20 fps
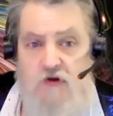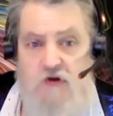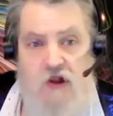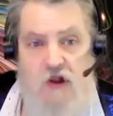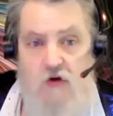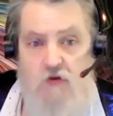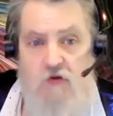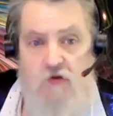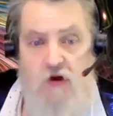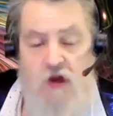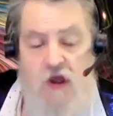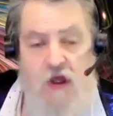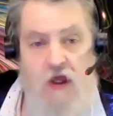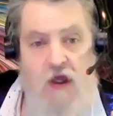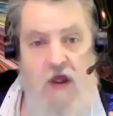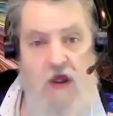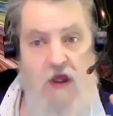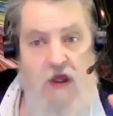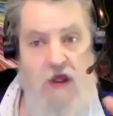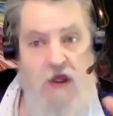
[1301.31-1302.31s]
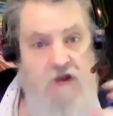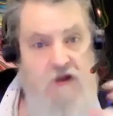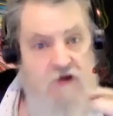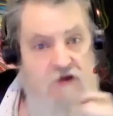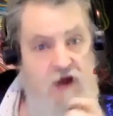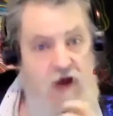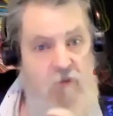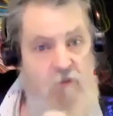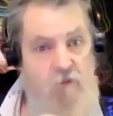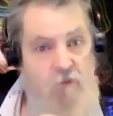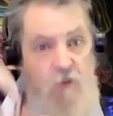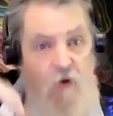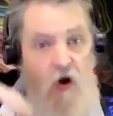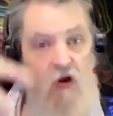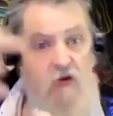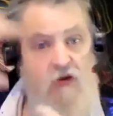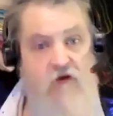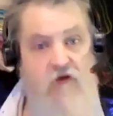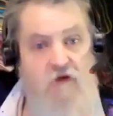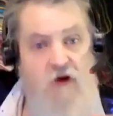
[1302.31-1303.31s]
No, it's a
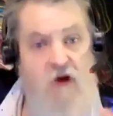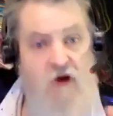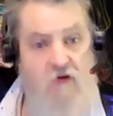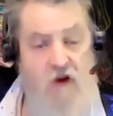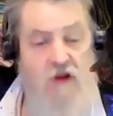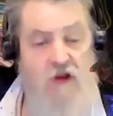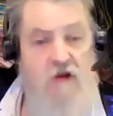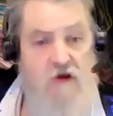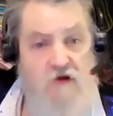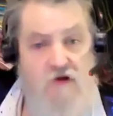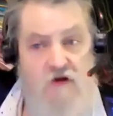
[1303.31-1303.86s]
part of a greater